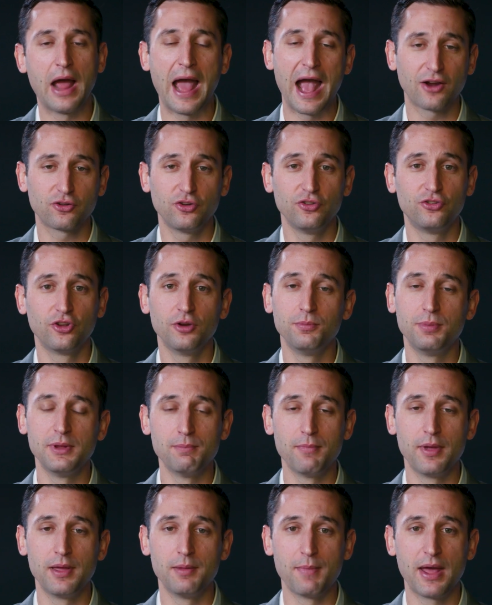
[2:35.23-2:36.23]
actually should be
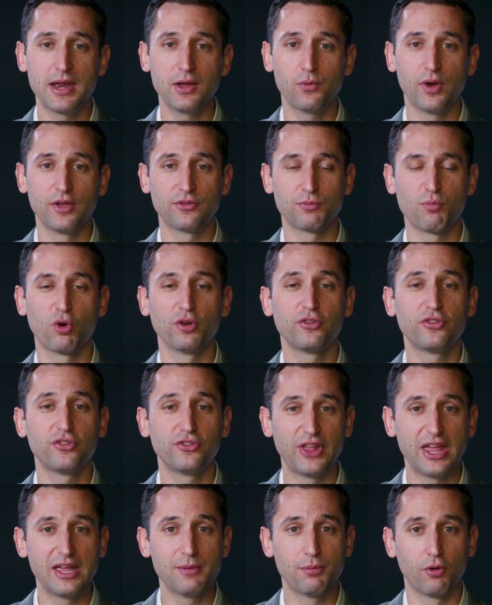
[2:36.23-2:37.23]
in many ways more
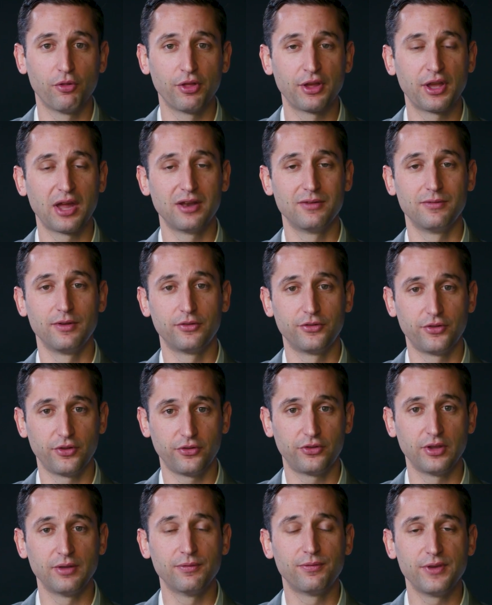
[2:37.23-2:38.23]
stable than kind of
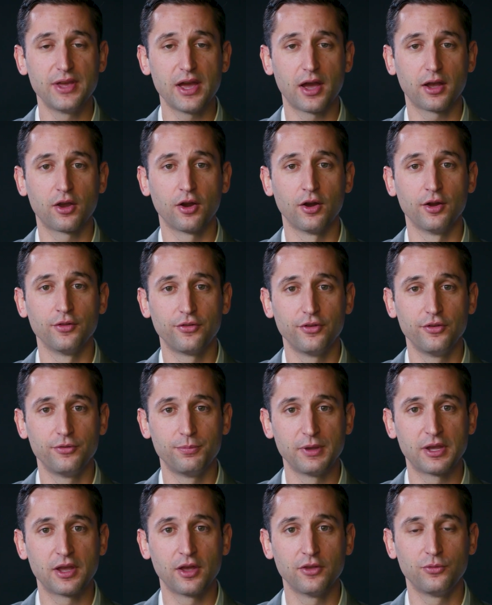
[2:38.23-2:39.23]
existing fiat currencies
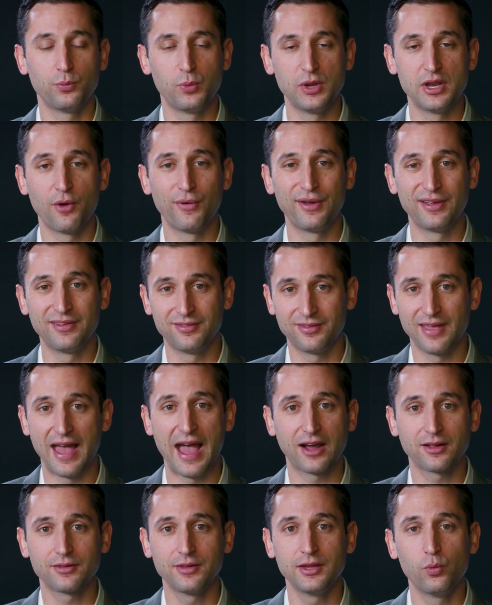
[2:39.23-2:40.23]
because we know
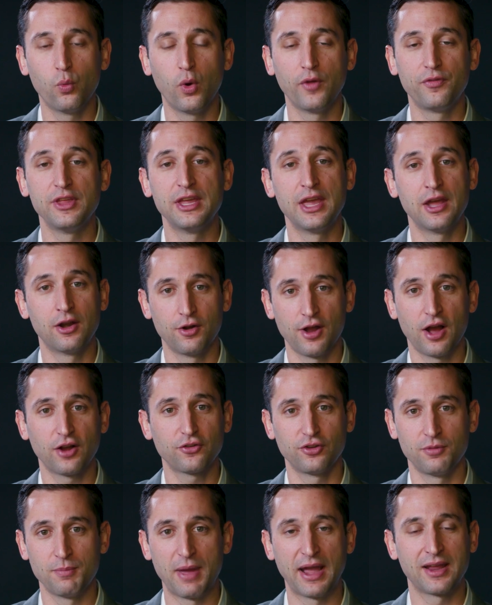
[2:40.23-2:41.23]
exactly what the
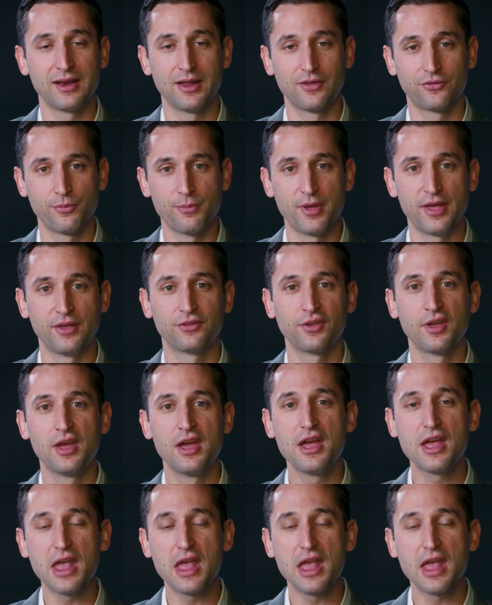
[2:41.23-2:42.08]
introduction mechanism is.